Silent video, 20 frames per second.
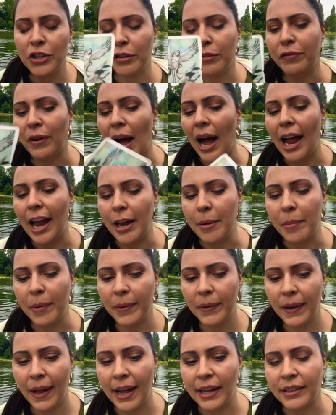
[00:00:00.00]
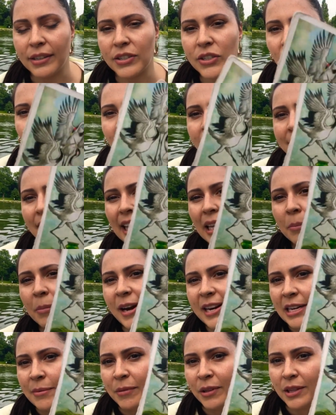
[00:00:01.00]
your vibe, and start
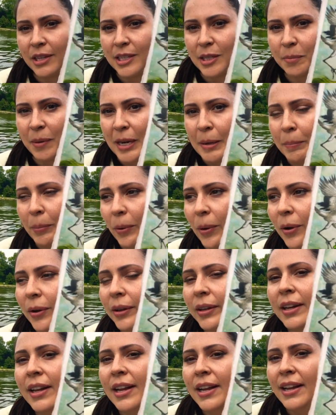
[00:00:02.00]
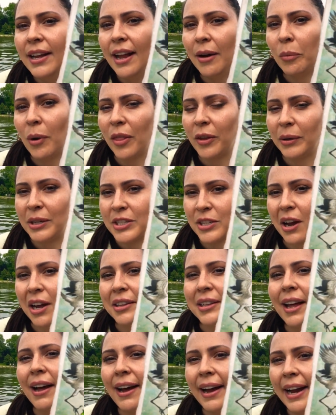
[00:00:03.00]
celebrating with these people, whether it's
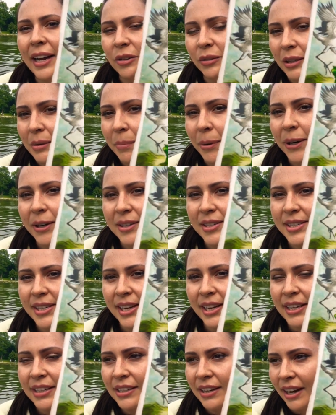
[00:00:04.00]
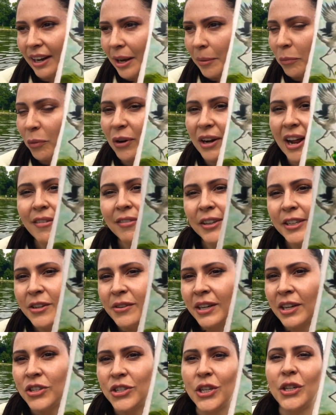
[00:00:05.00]
online or in person, whatever you
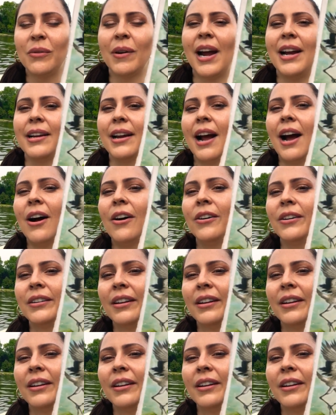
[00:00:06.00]
can do right now.